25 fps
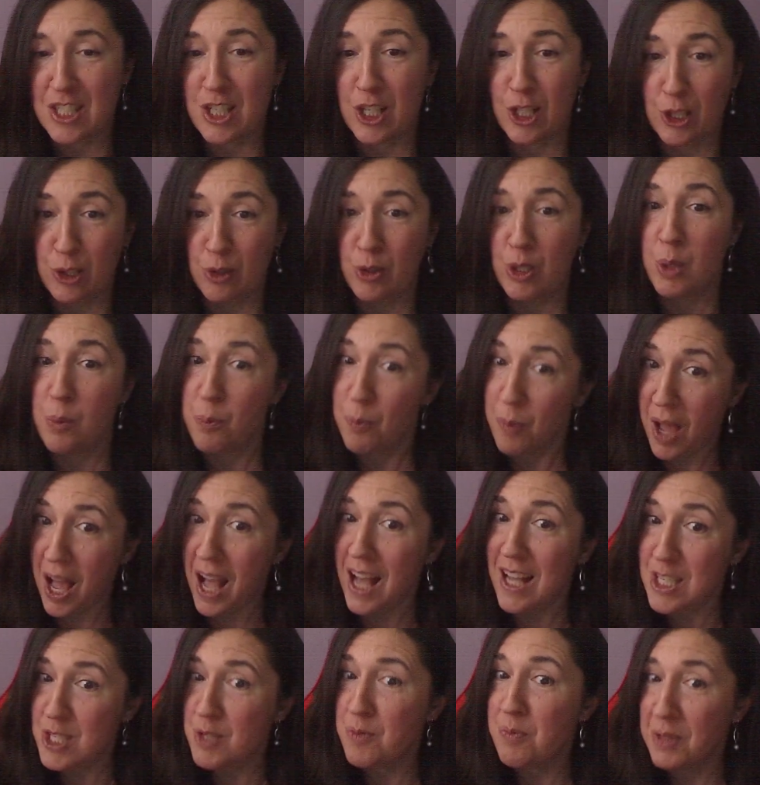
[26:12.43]
including
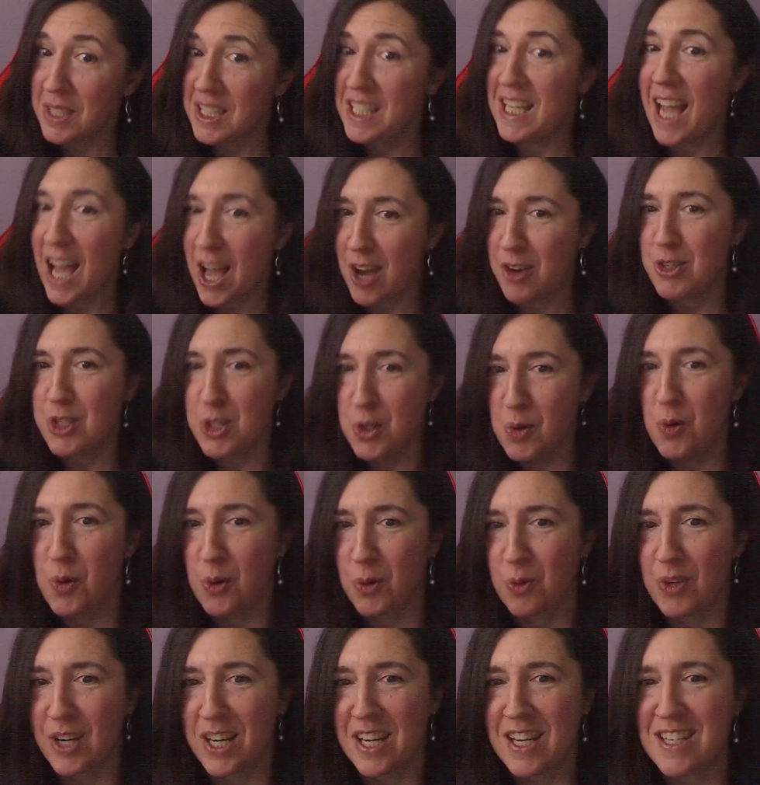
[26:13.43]
possibly how you were
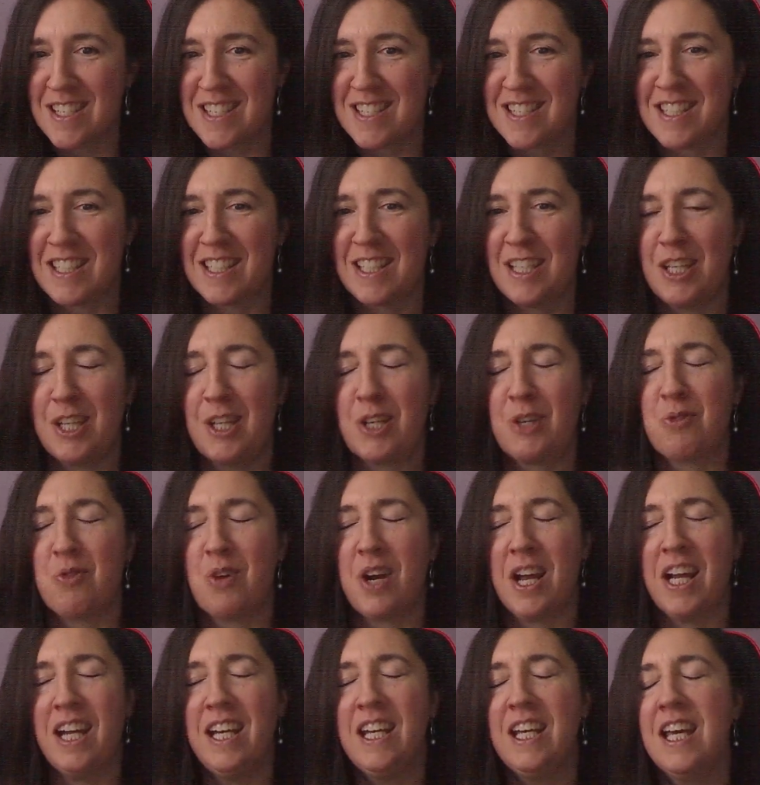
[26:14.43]
raised as a kid,
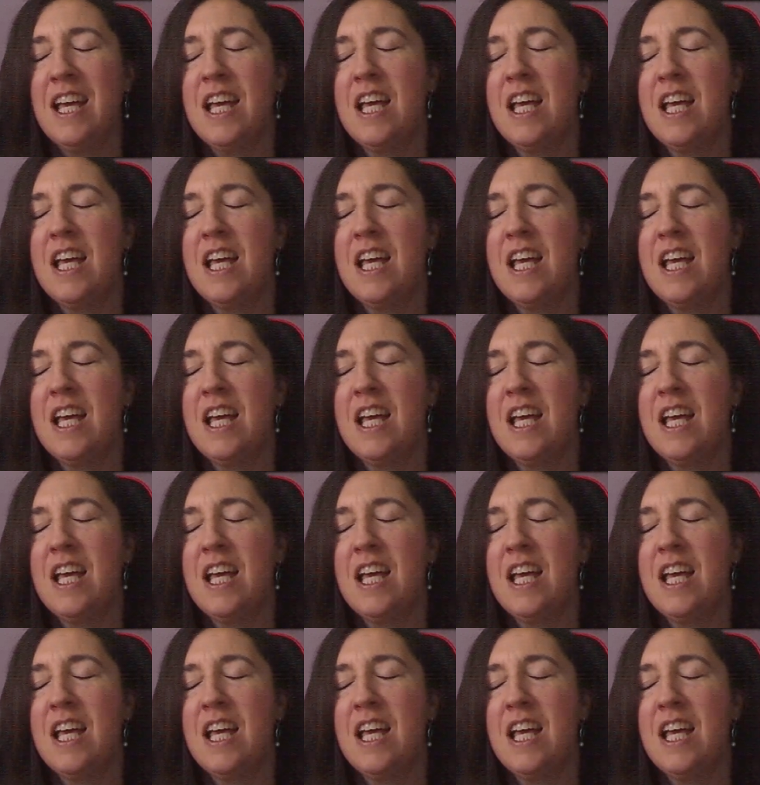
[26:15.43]
right?